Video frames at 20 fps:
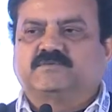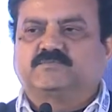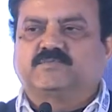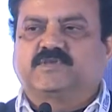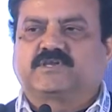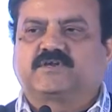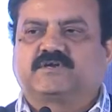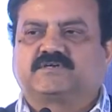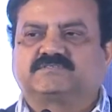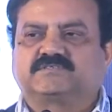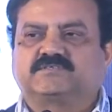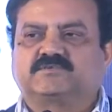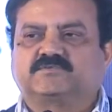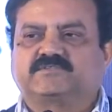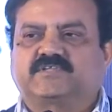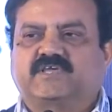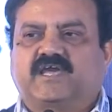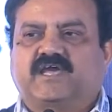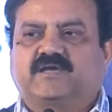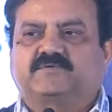because
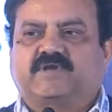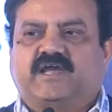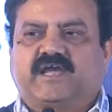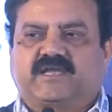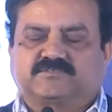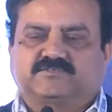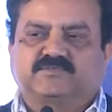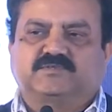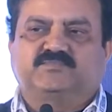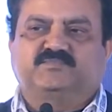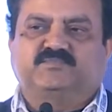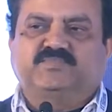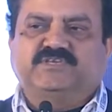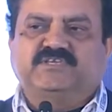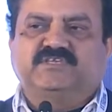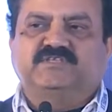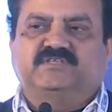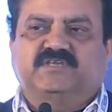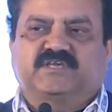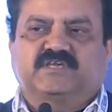they have actually
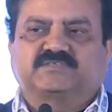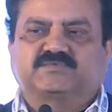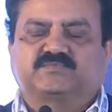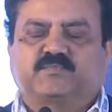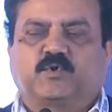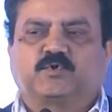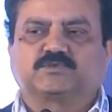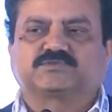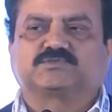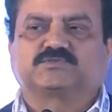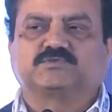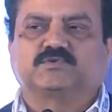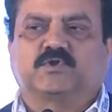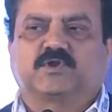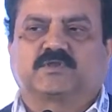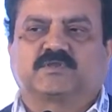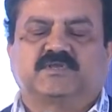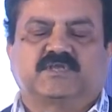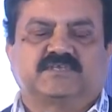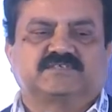been exposed to
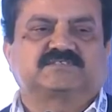or